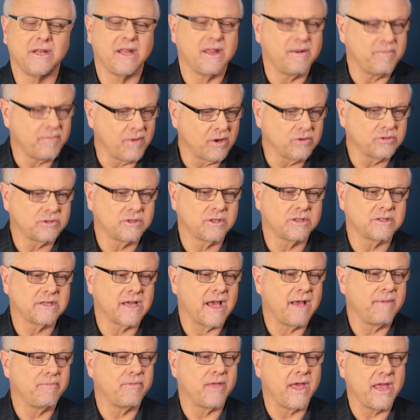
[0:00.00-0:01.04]
And most of the
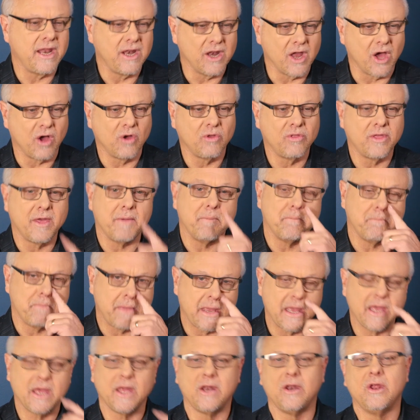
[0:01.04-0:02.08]
time, they know that
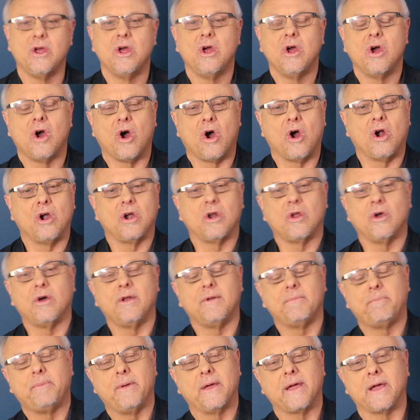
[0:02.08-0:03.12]
men aren't going to
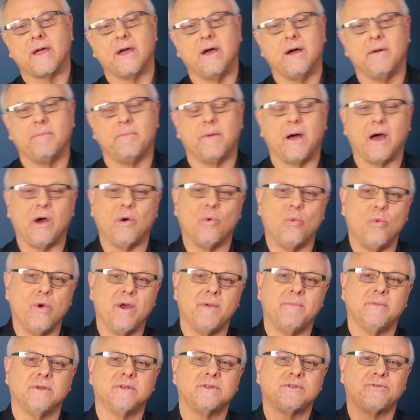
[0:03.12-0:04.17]
pick up a
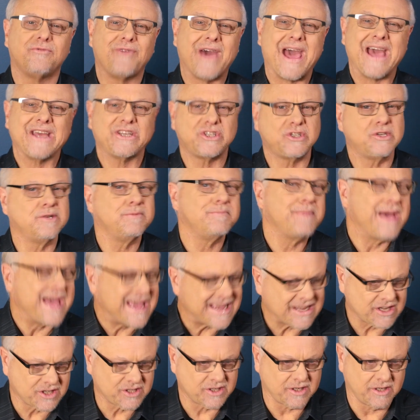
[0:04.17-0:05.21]
women's fashion
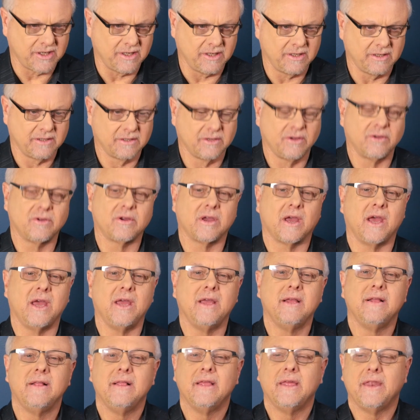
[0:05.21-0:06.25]
magazine. Okay.